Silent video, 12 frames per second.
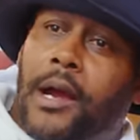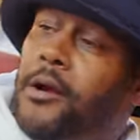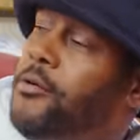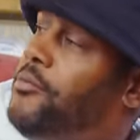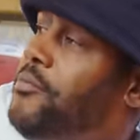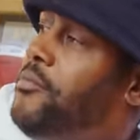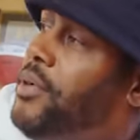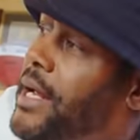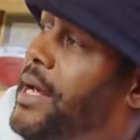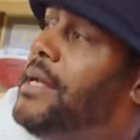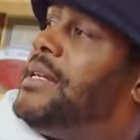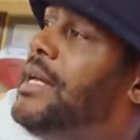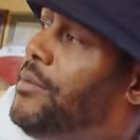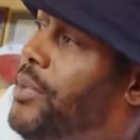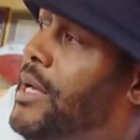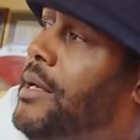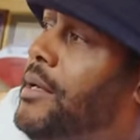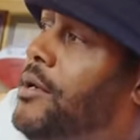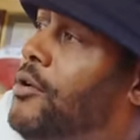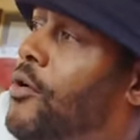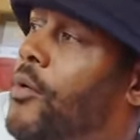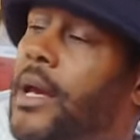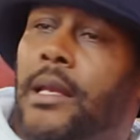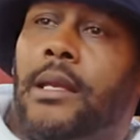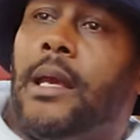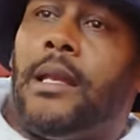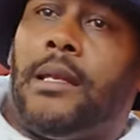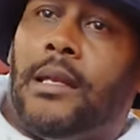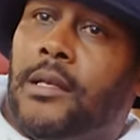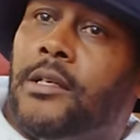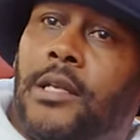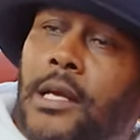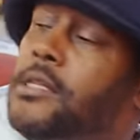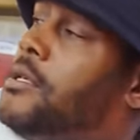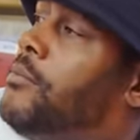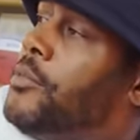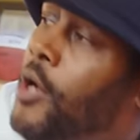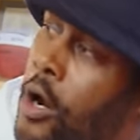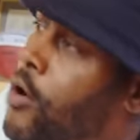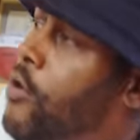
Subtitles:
Brown playing DB, you know, and did some